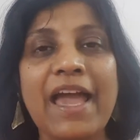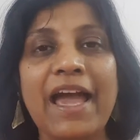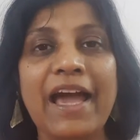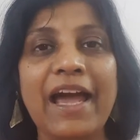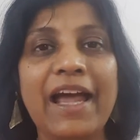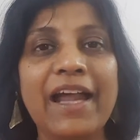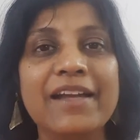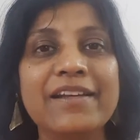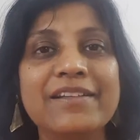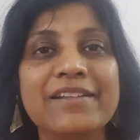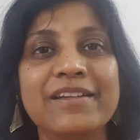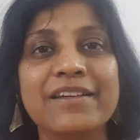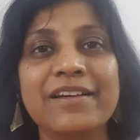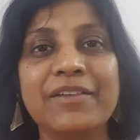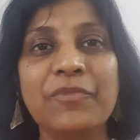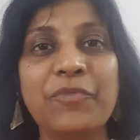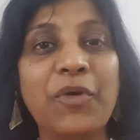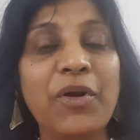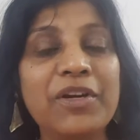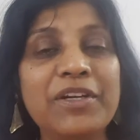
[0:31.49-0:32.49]
and
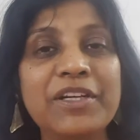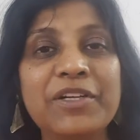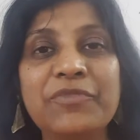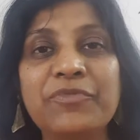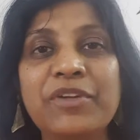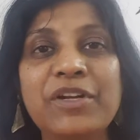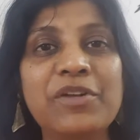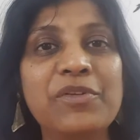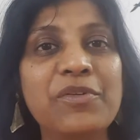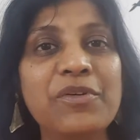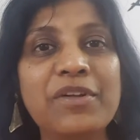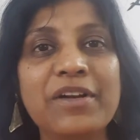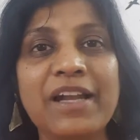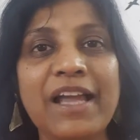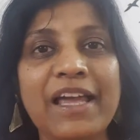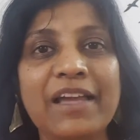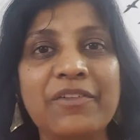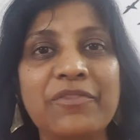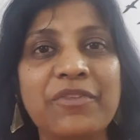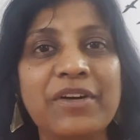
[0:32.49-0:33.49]
what it will look
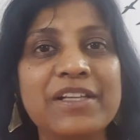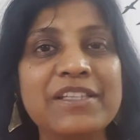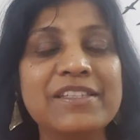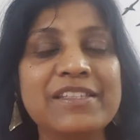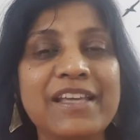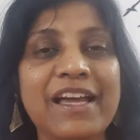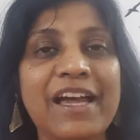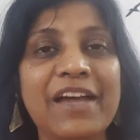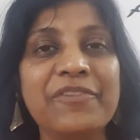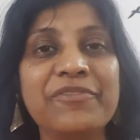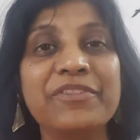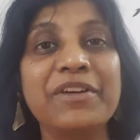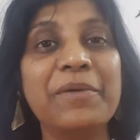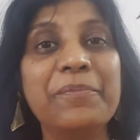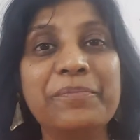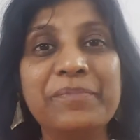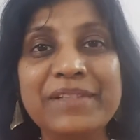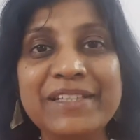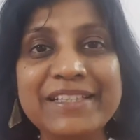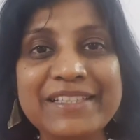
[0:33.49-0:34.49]
like once I have
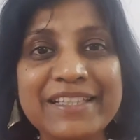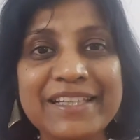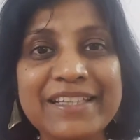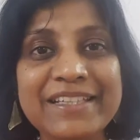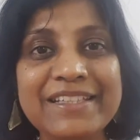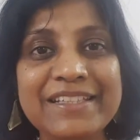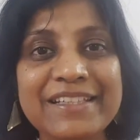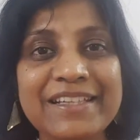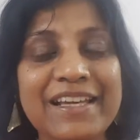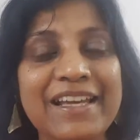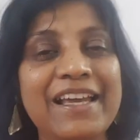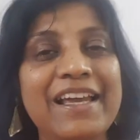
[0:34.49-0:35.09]
completed